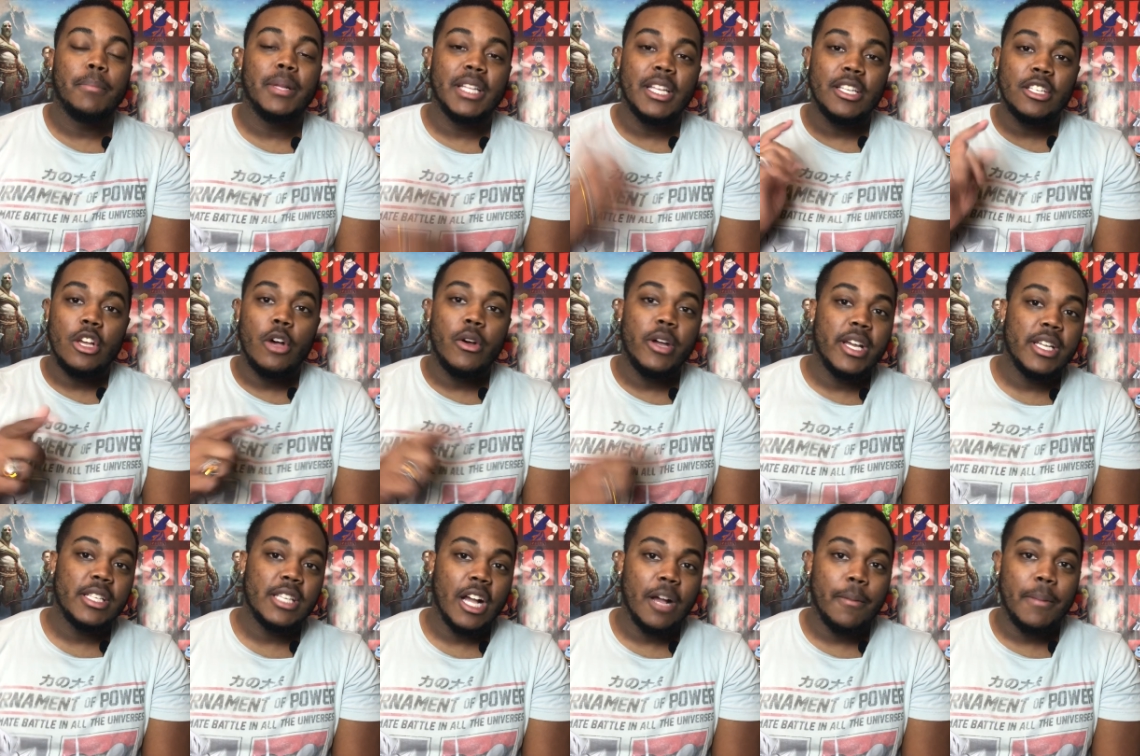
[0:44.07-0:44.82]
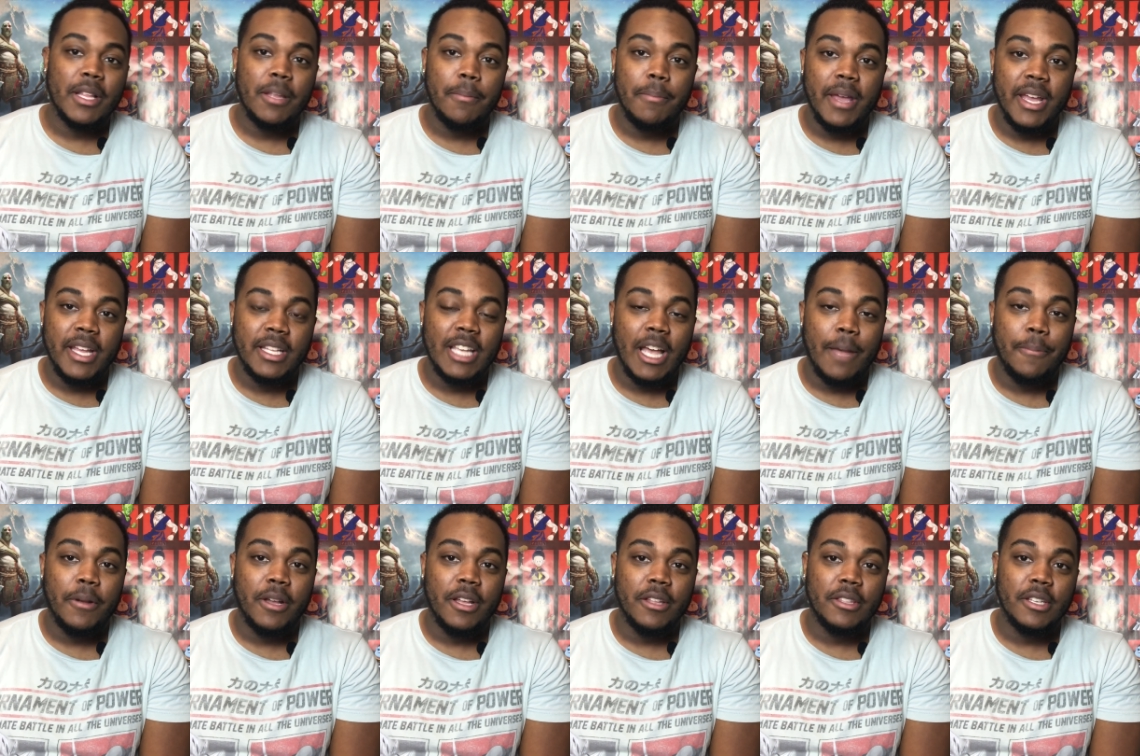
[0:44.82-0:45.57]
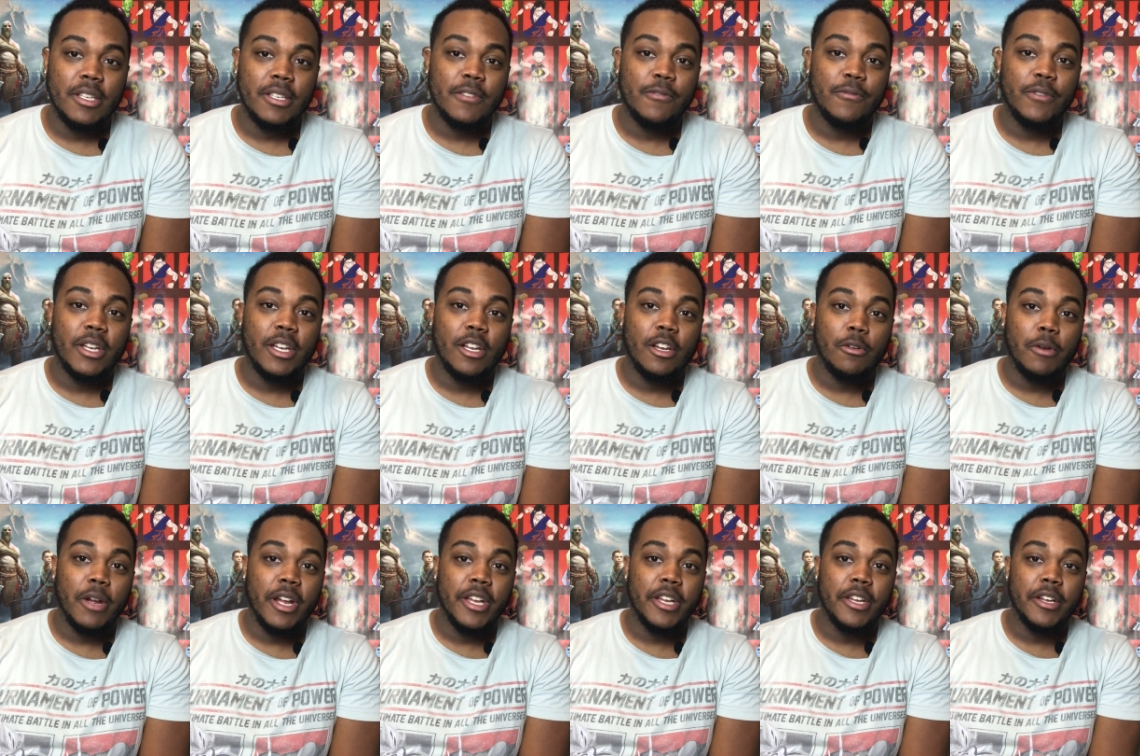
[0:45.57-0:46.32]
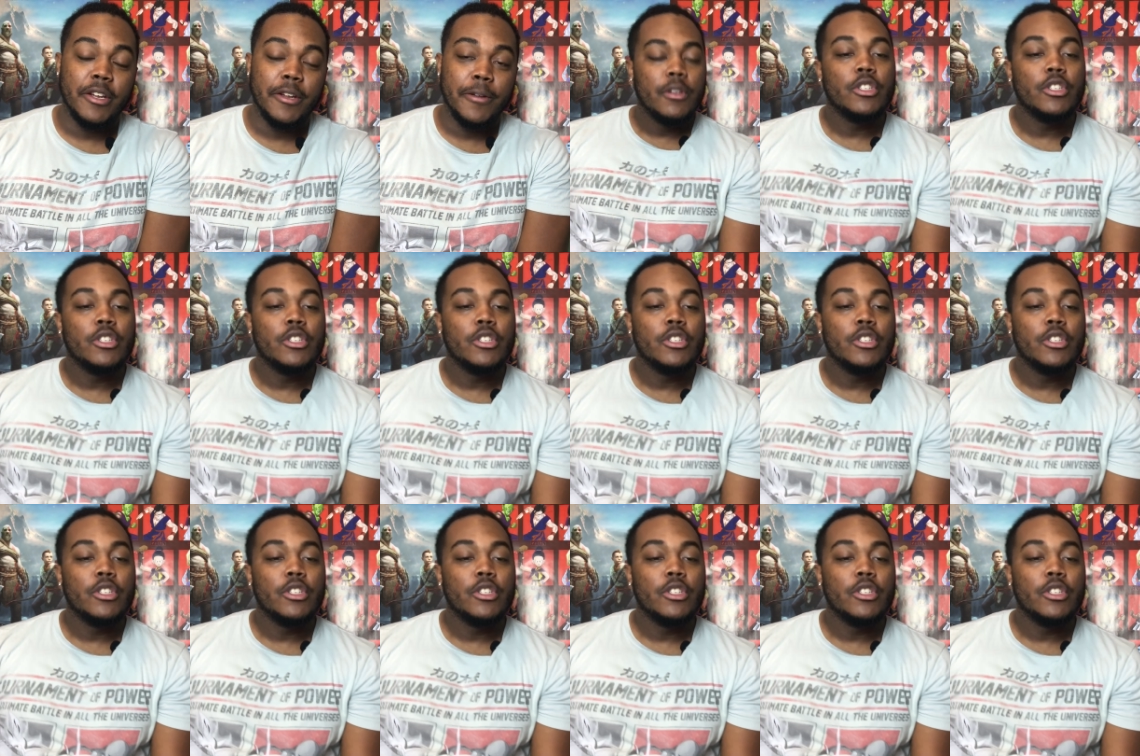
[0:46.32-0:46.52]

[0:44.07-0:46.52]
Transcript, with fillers: let's go ahead and talk about the main topic of this video right here.